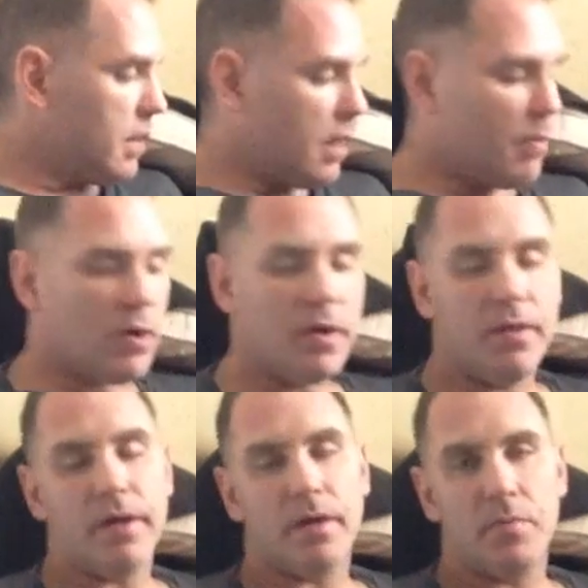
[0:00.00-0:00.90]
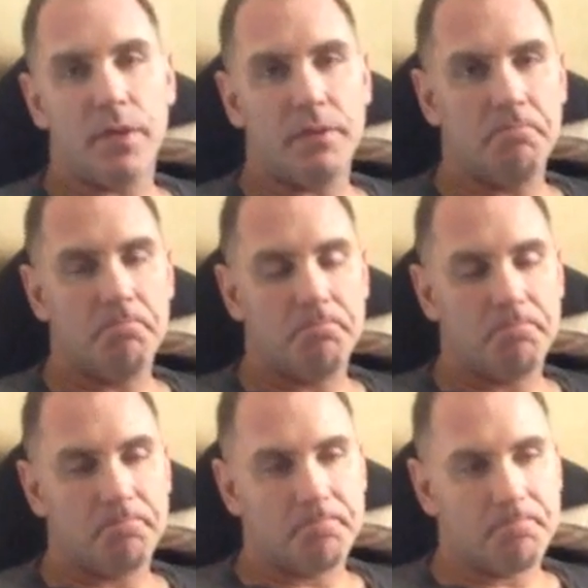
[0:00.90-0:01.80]
I'm already there, but,
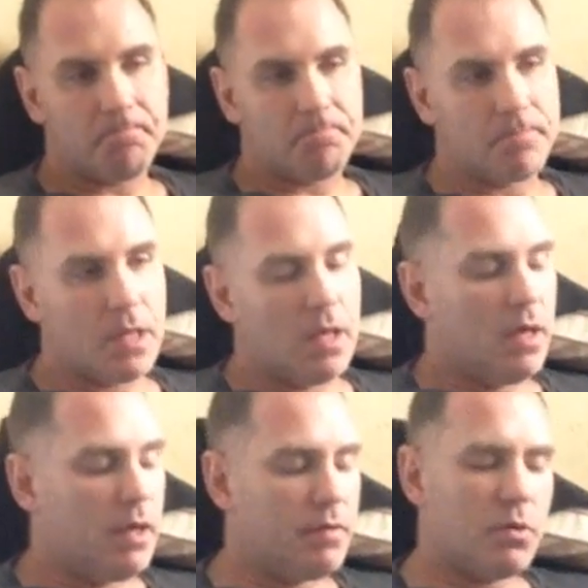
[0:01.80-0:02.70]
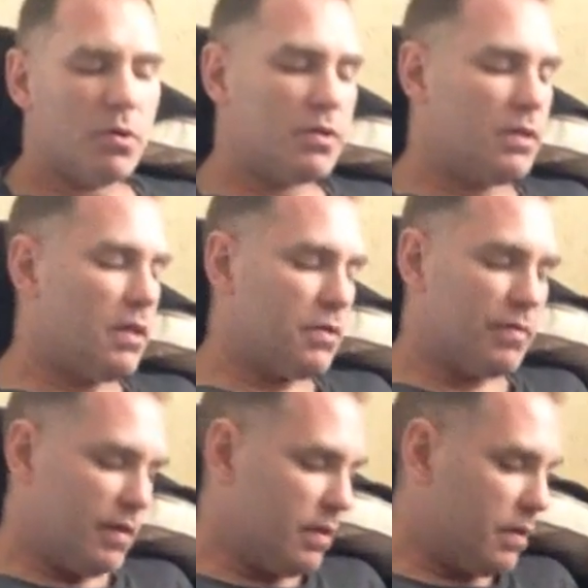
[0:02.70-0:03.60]
and of course the other
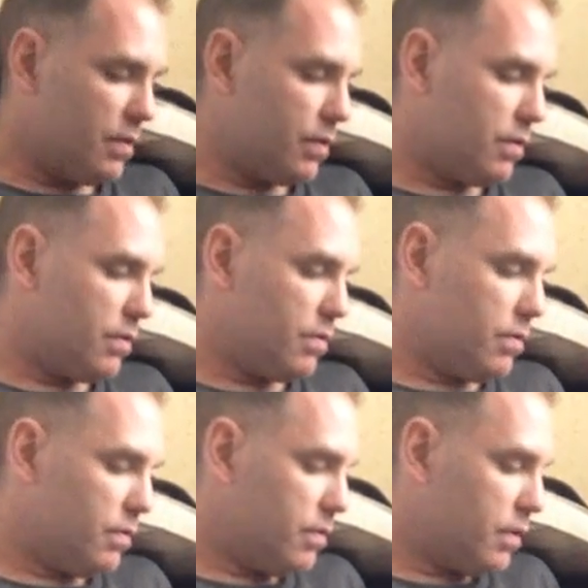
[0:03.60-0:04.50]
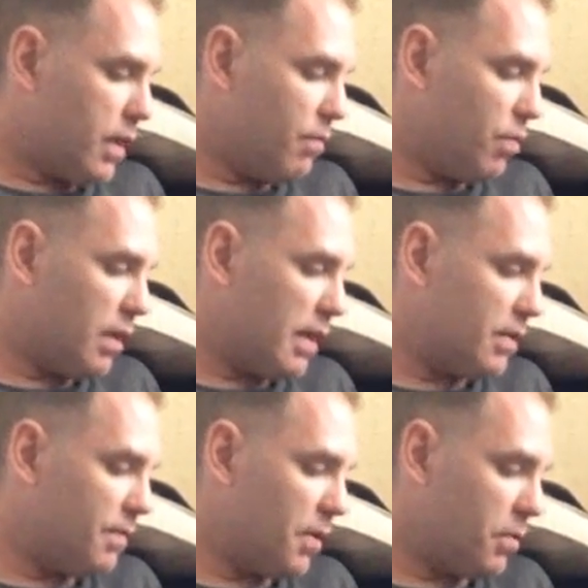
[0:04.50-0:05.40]
reason is to have one
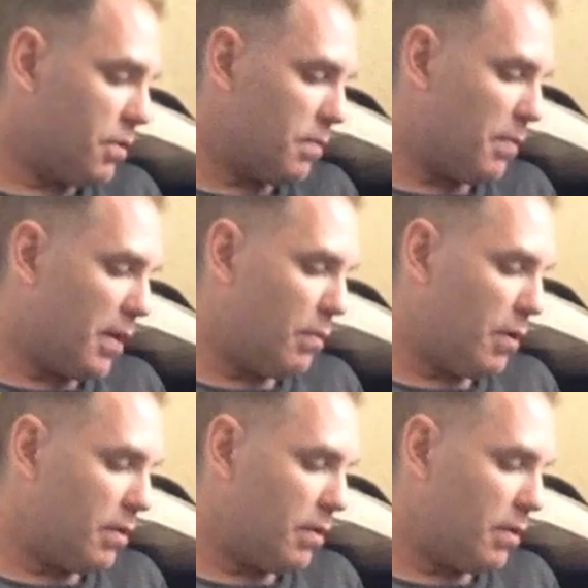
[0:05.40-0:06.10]
last video with my baby.